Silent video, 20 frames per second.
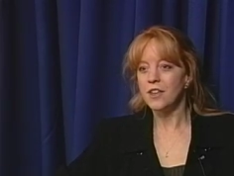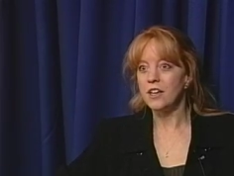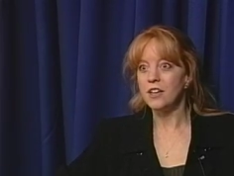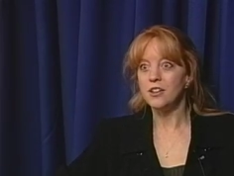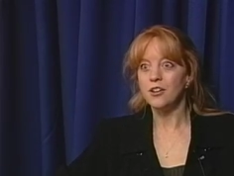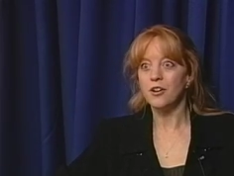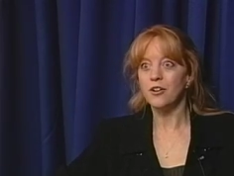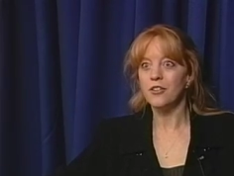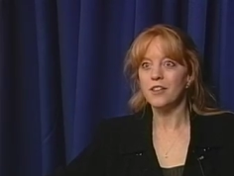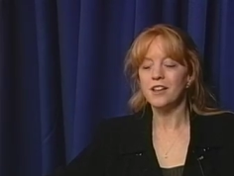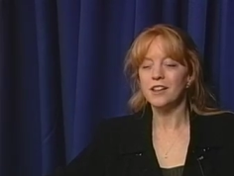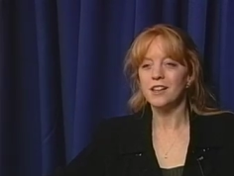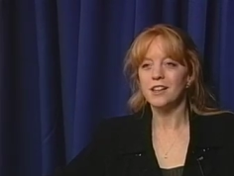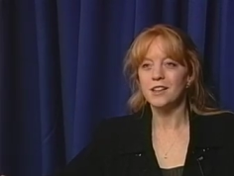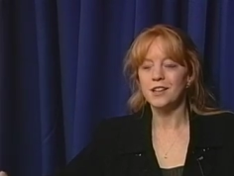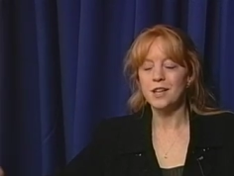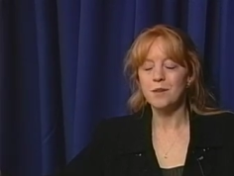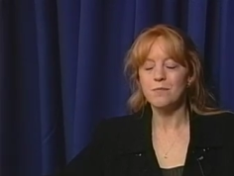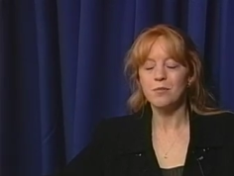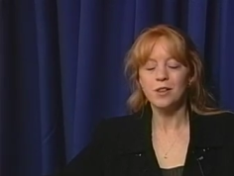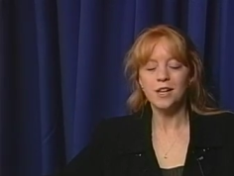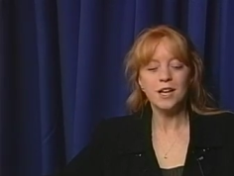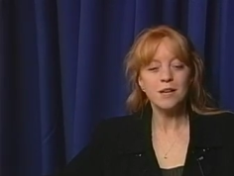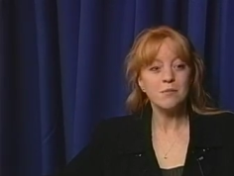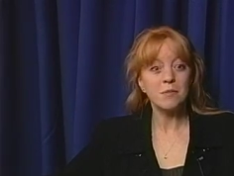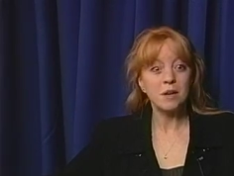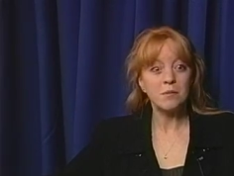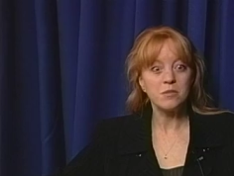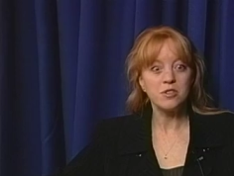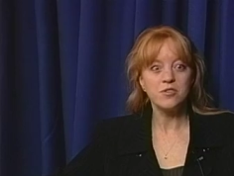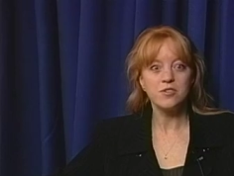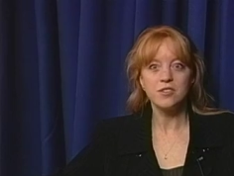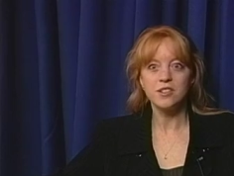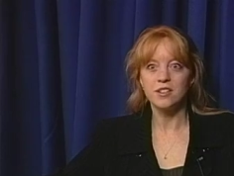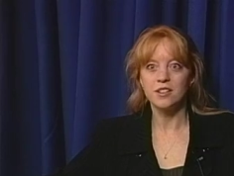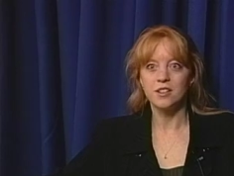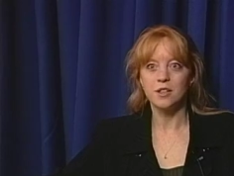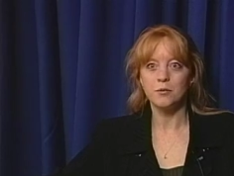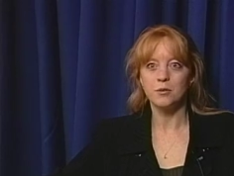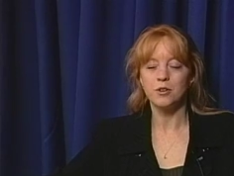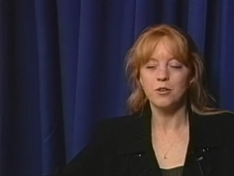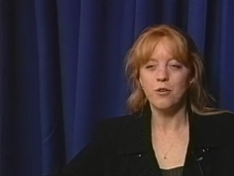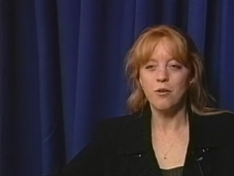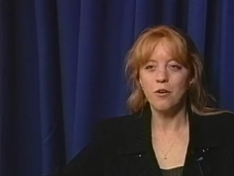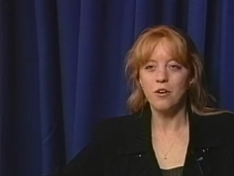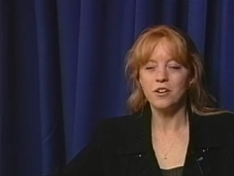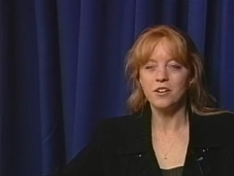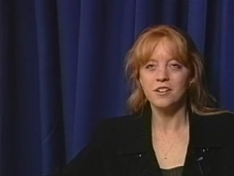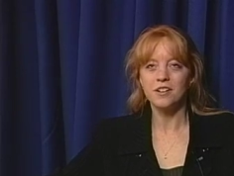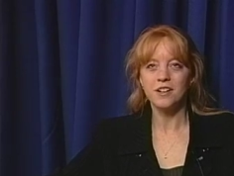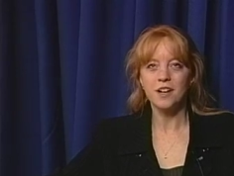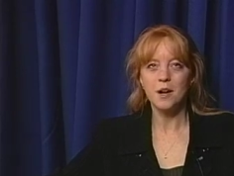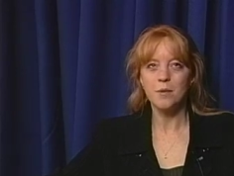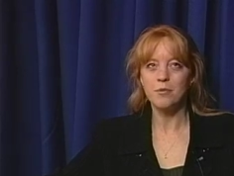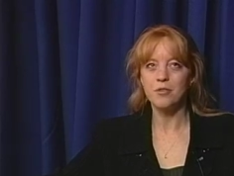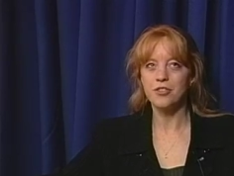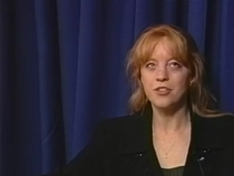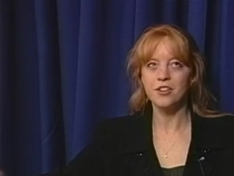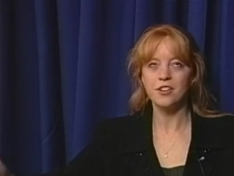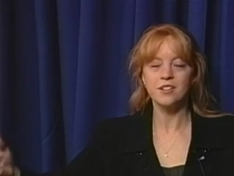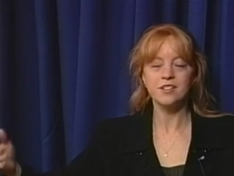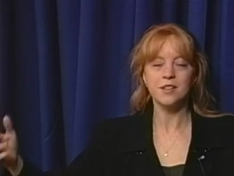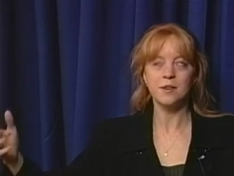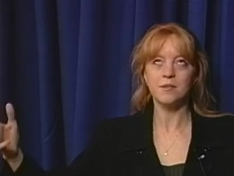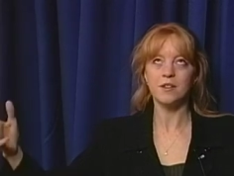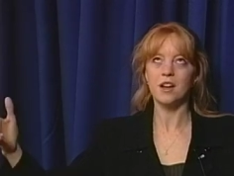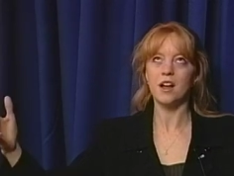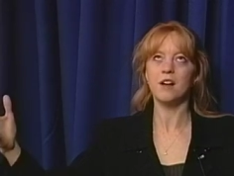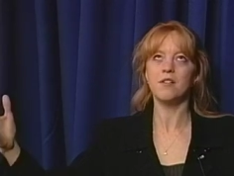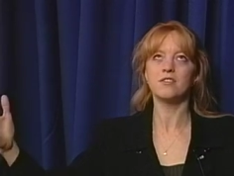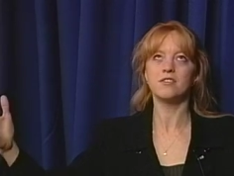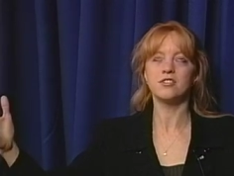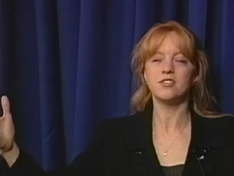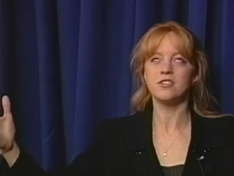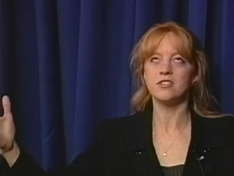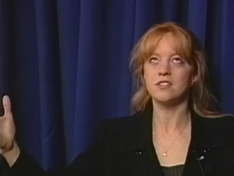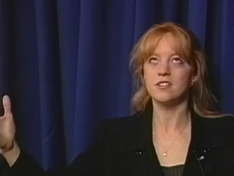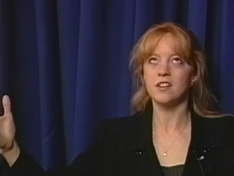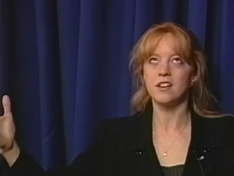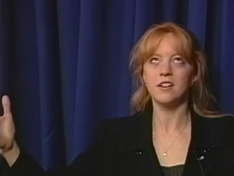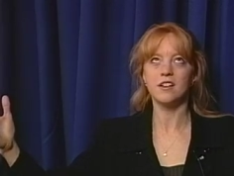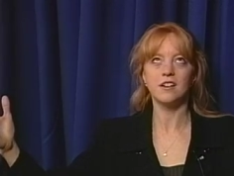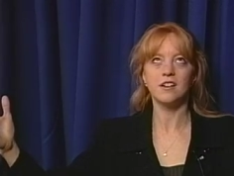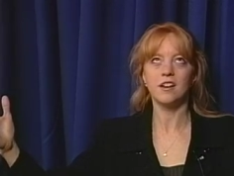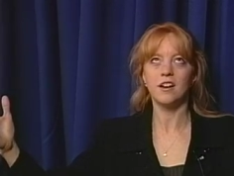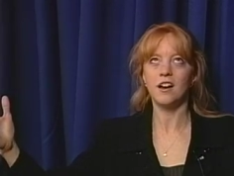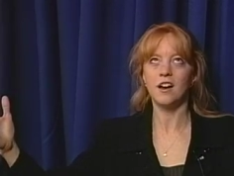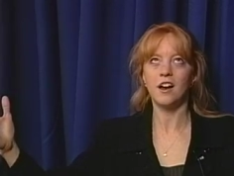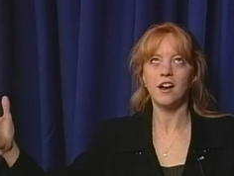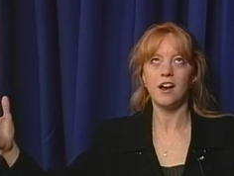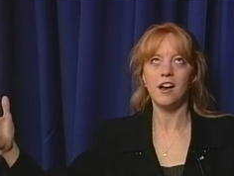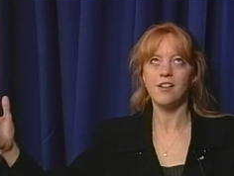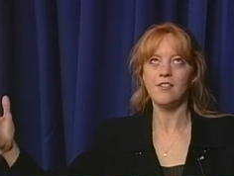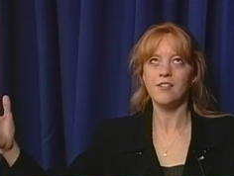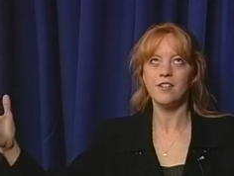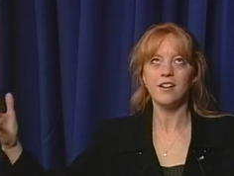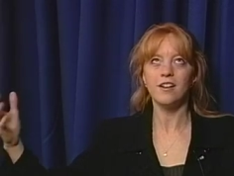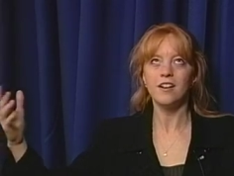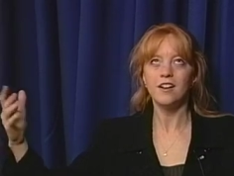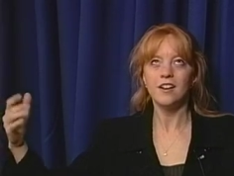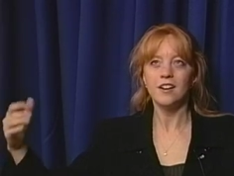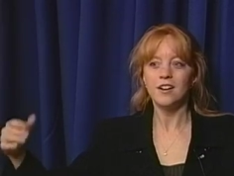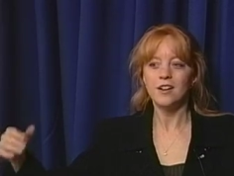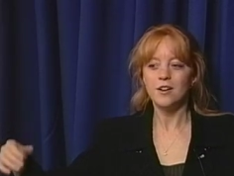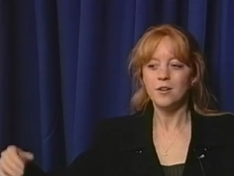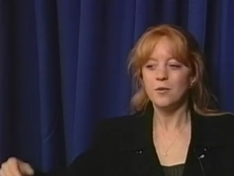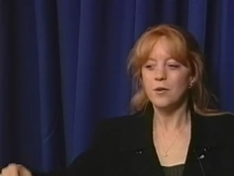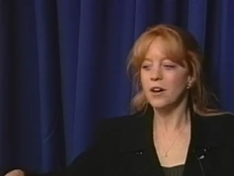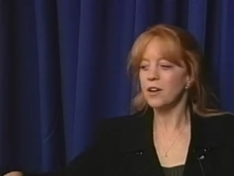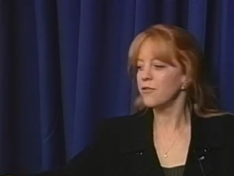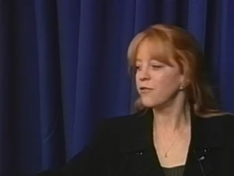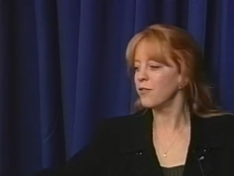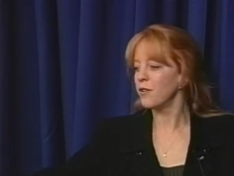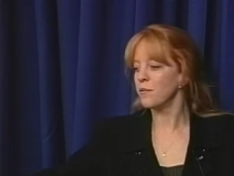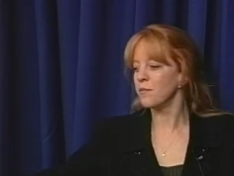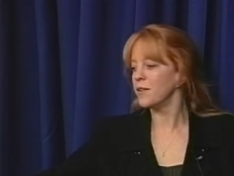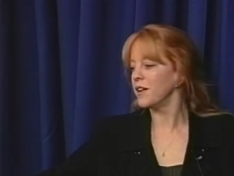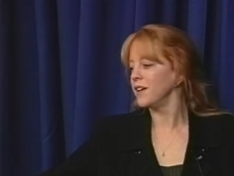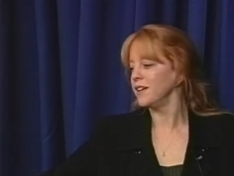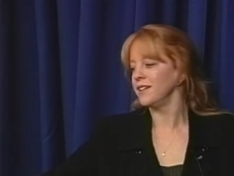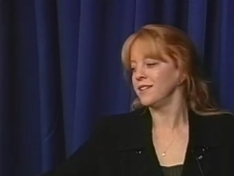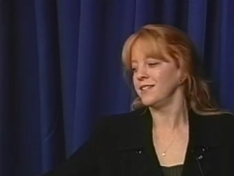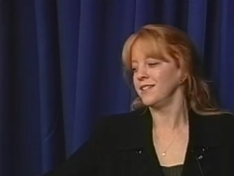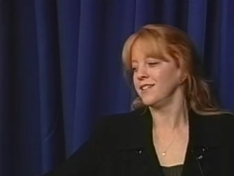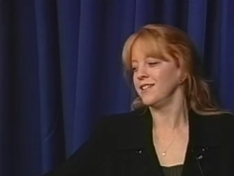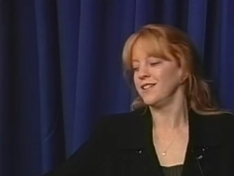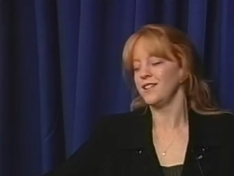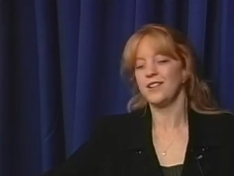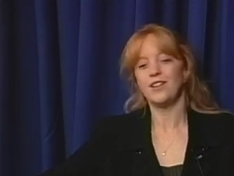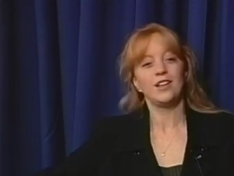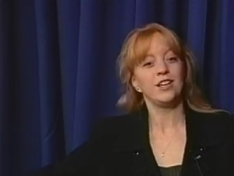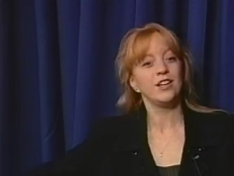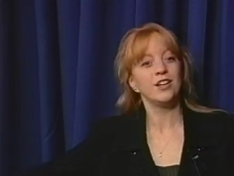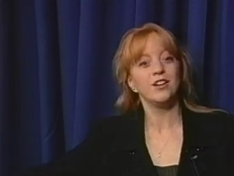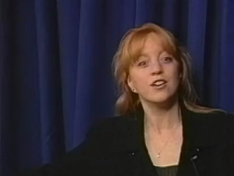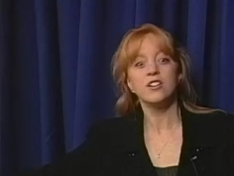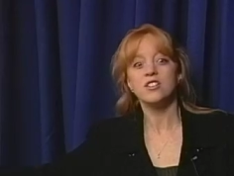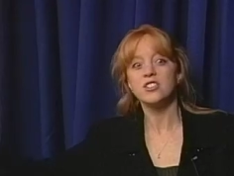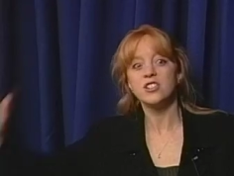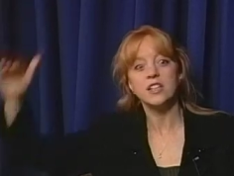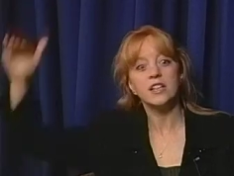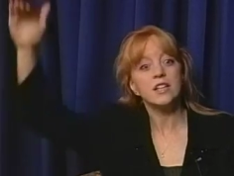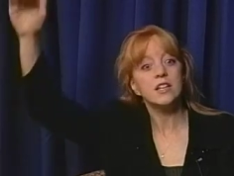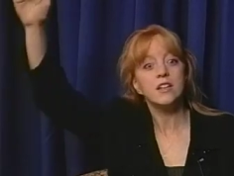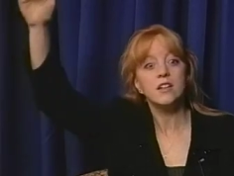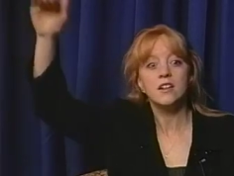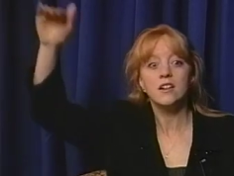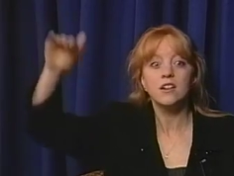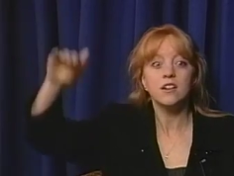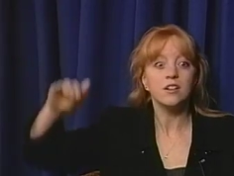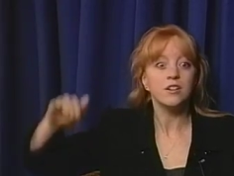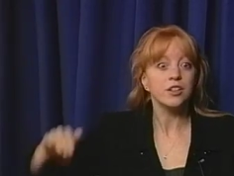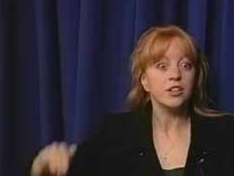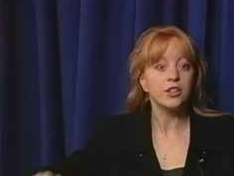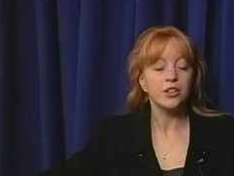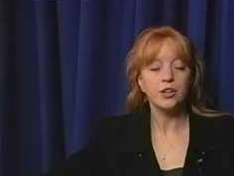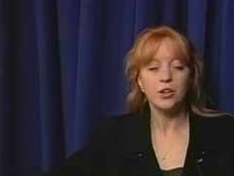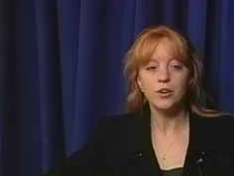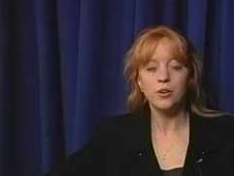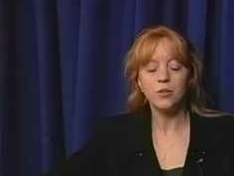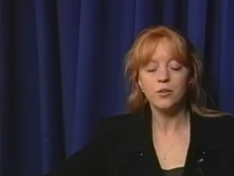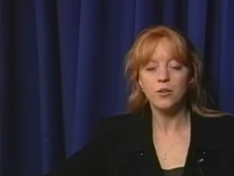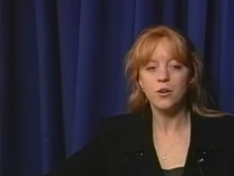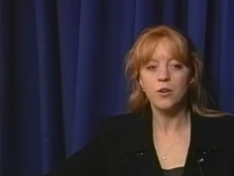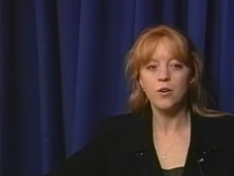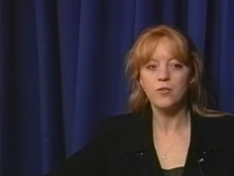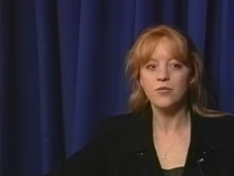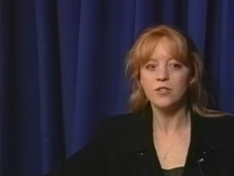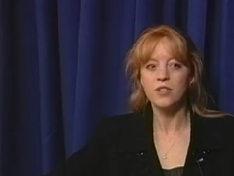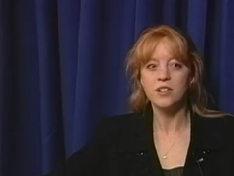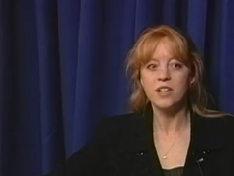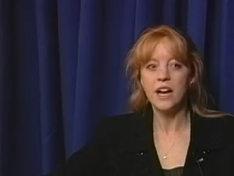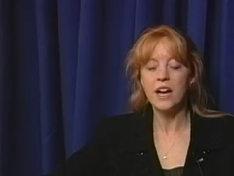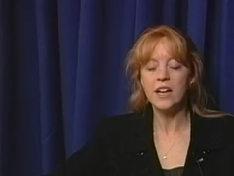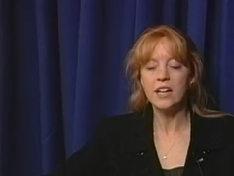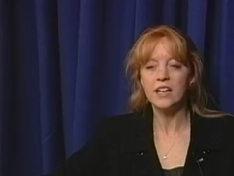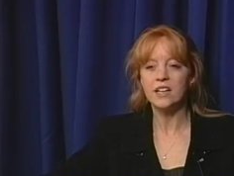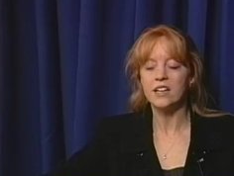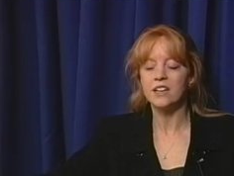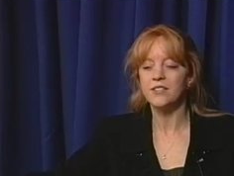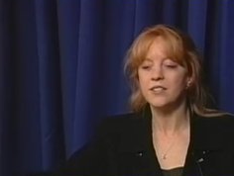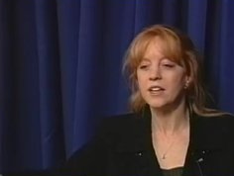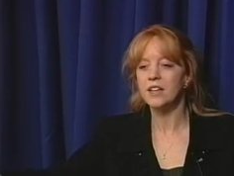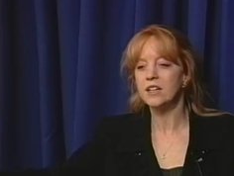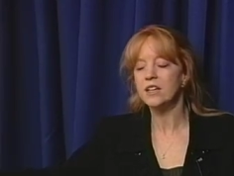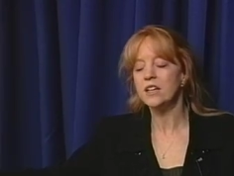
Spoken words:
you know, they played my music, they recorded a couple things. I mean, I was just like, I went from like here to here, you know, overnight, and